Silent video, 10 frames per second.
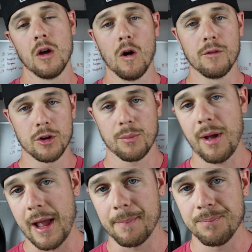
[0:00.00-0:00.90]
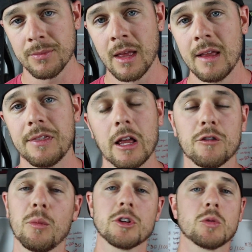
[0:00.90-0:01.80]
over your pain.
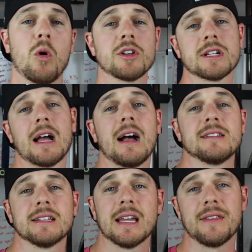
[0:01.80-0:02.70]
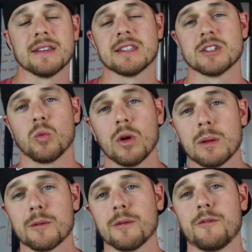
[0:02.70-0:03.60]
Thanks so much for watching, guys. Again, this is
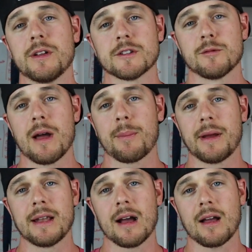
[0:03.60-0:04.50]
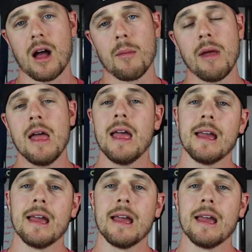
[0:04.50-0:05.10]
William from fitnessforbackpain.com.